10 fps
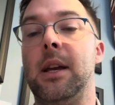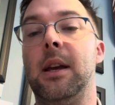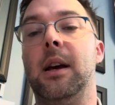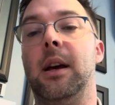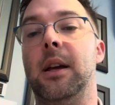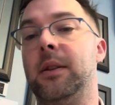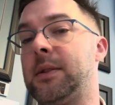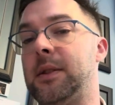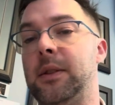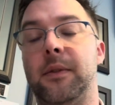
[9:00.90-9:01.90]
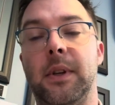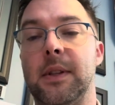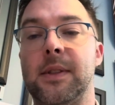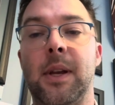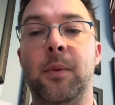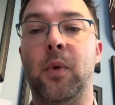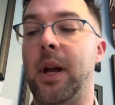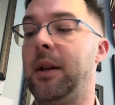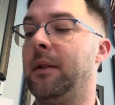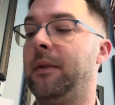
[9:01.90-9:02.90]
It'll still feel the same
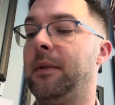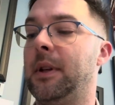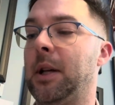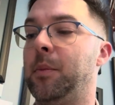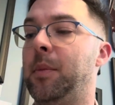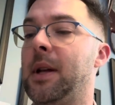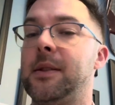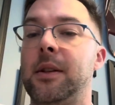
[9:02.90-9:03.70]
way. It'll feel like buzzing